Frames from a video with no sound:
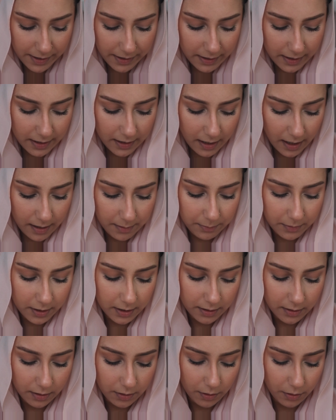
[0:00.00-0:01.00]
think I'm
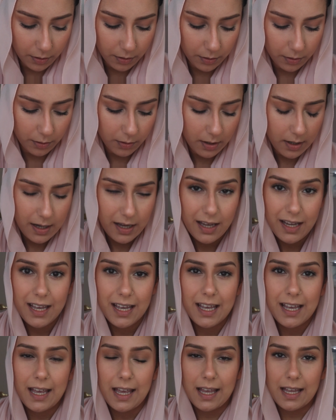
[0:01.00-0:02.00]
gonna go
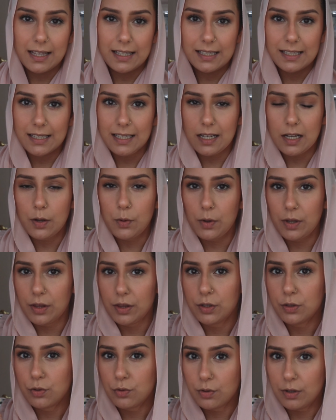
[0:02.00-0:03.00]
and stick with
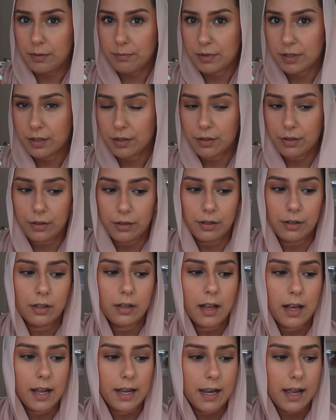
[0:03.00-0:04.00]

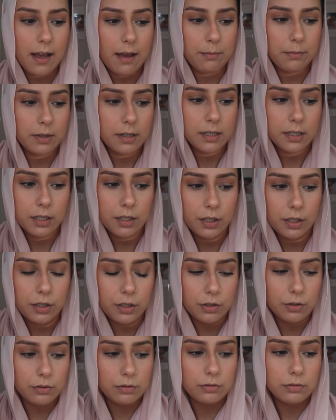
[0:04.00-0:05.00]
Dreamsicle. I am gonna
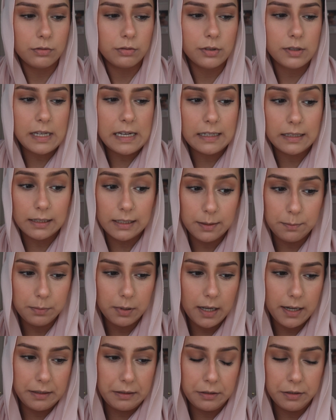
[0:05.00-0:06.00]
use a lip
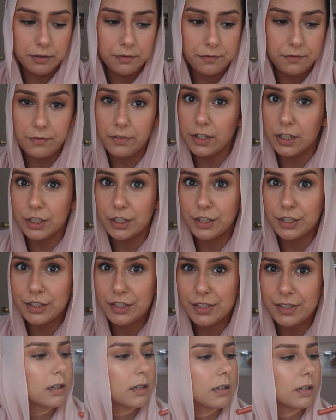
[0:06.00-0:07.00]
liner
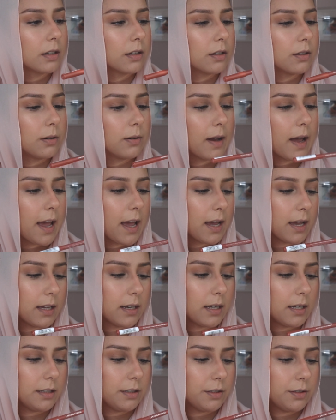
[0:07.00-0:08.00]
first. Gonna go ahead
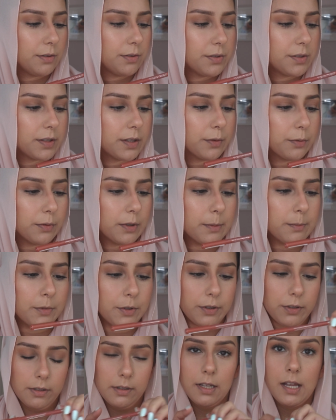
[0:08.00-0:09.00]
and use the
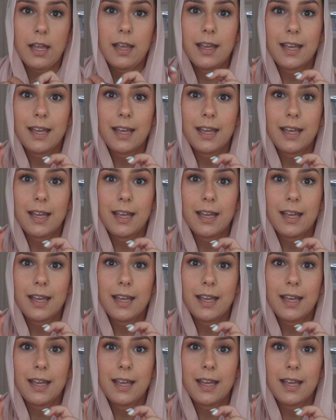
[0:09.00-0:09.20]
Rimmel